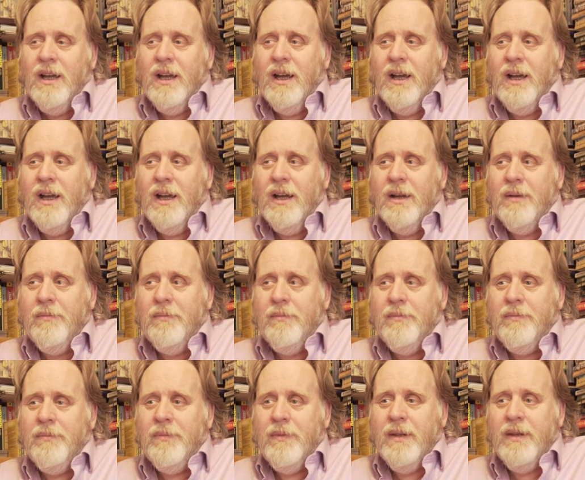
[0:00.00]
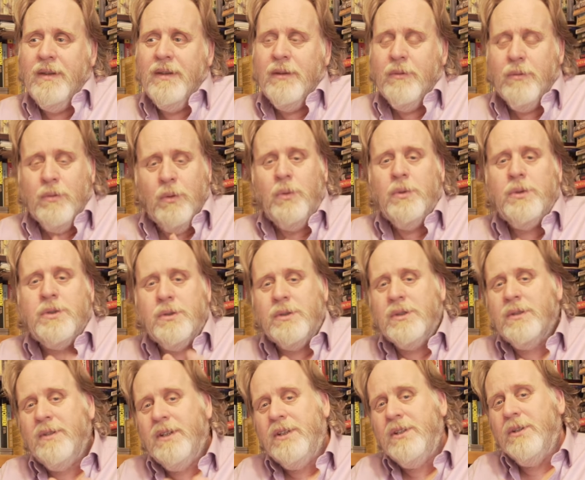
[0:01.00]
There were all
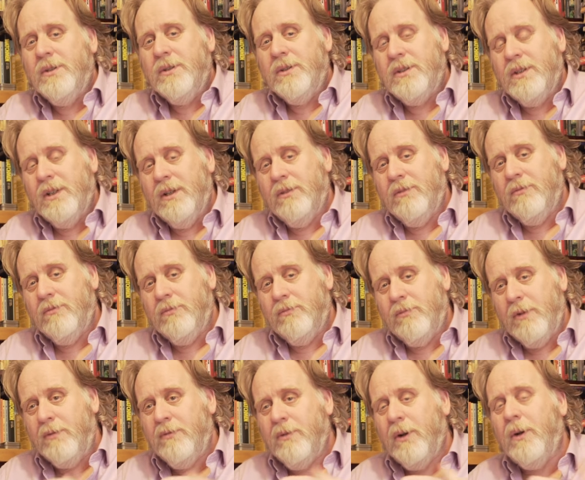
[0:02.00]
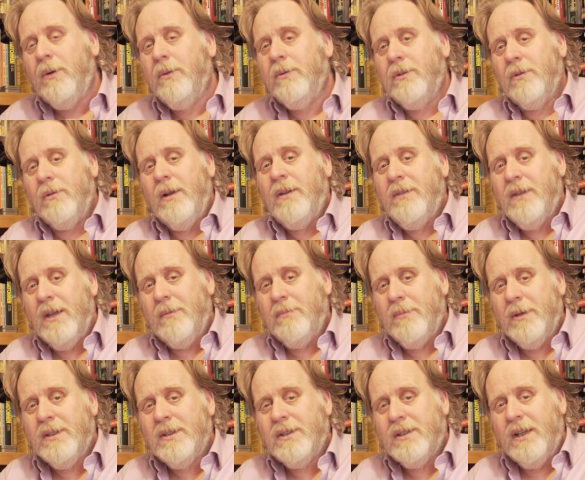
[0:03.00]
sorts of issues that revolved around that
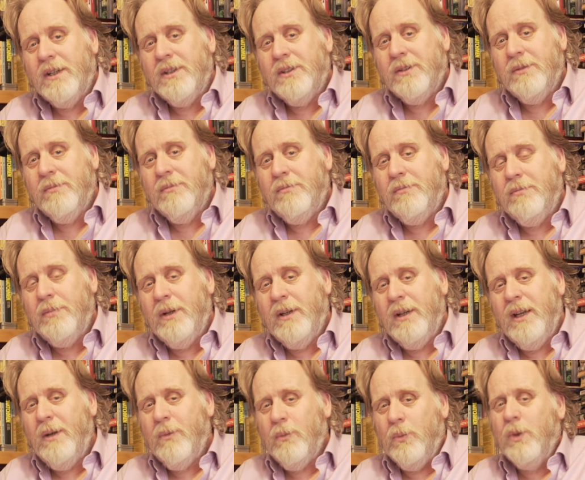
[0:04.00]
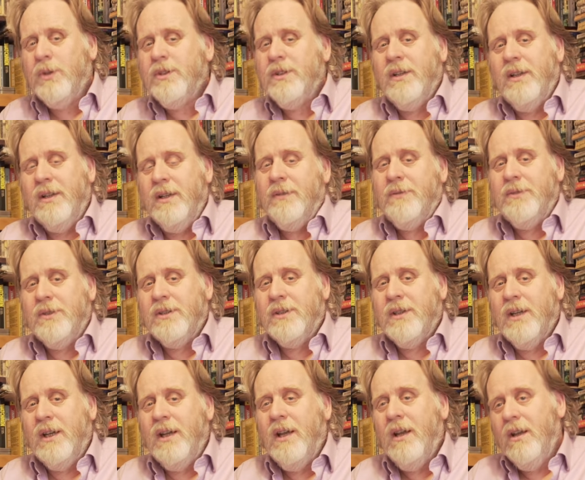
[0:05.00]
bus station, but it wasn't enough to
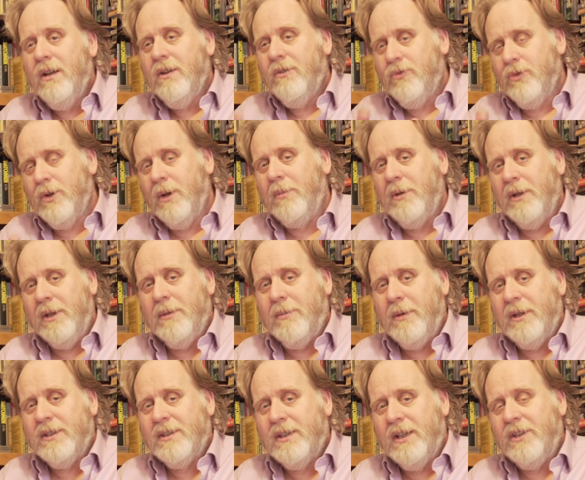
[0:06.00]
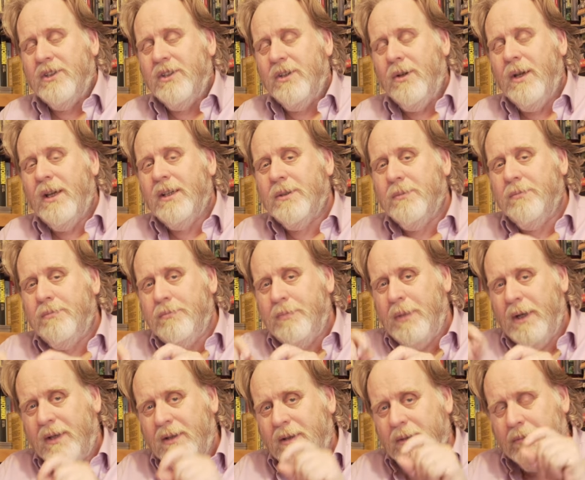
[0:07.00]
say trouble at the bus station. You had to
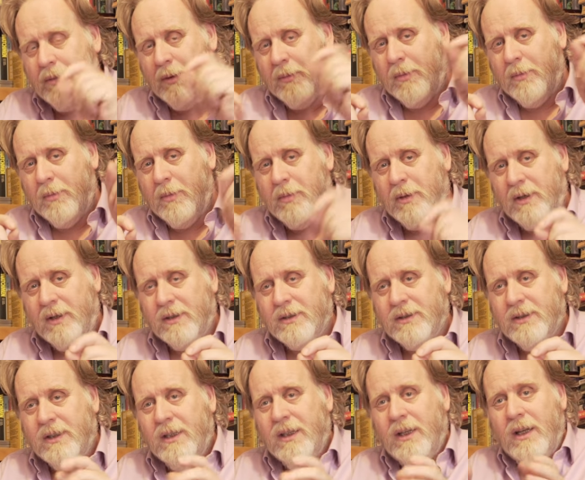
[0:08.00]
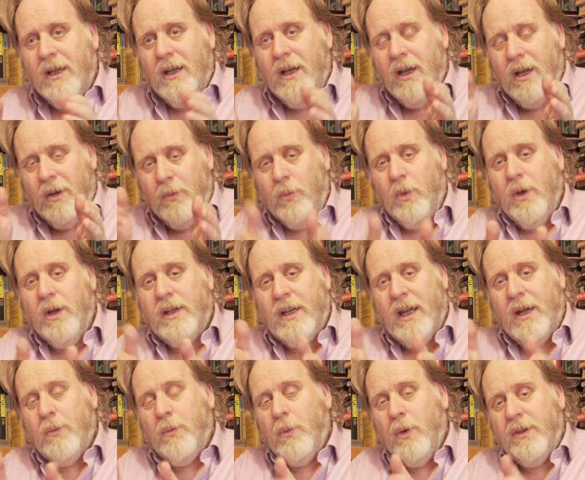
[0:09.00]
pick the problem apart and work
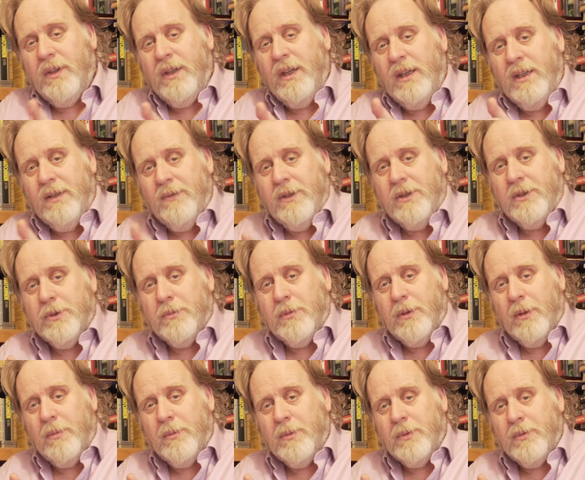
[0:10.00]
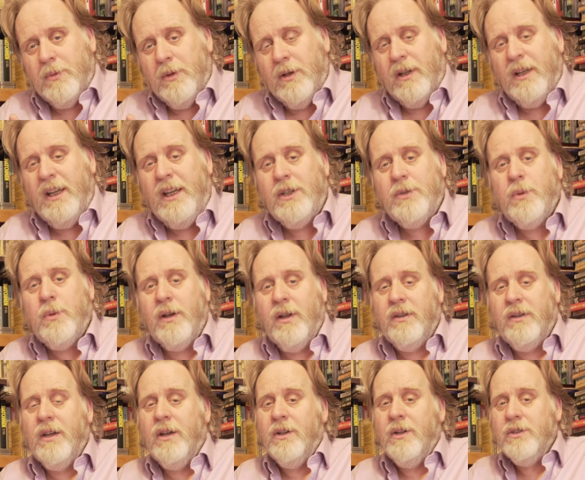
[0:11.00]
out what the individual problems were, and each one
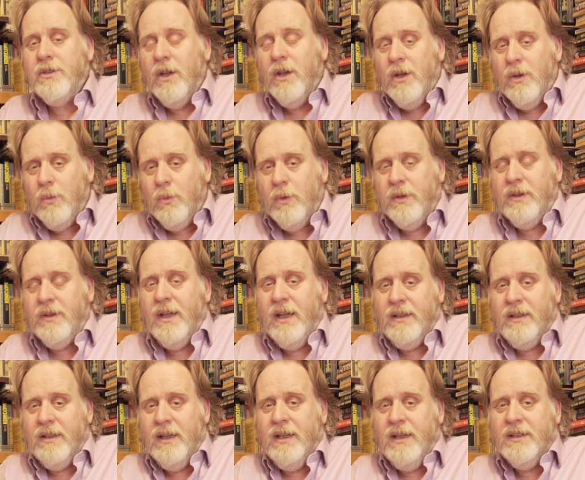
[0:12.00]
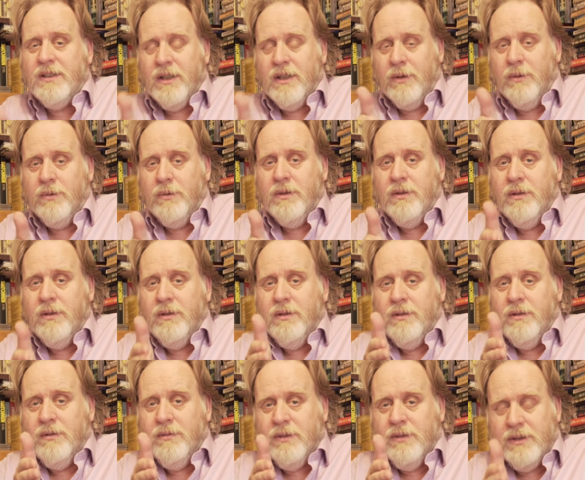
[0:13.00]
of those would then need its own
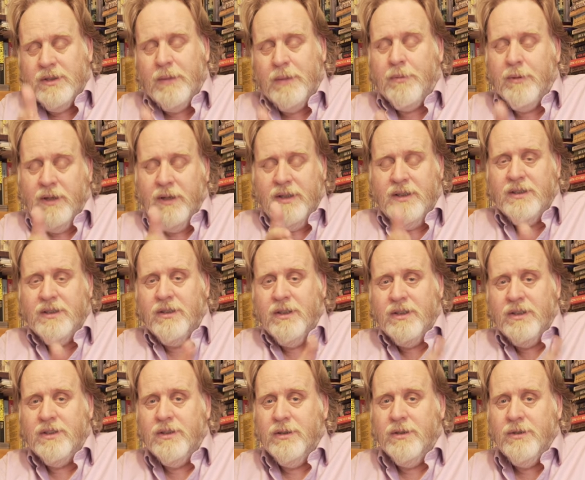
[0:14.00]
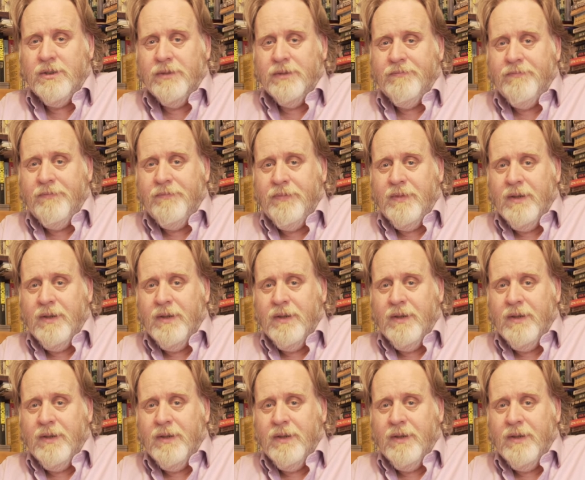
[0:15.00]
separately designed solution.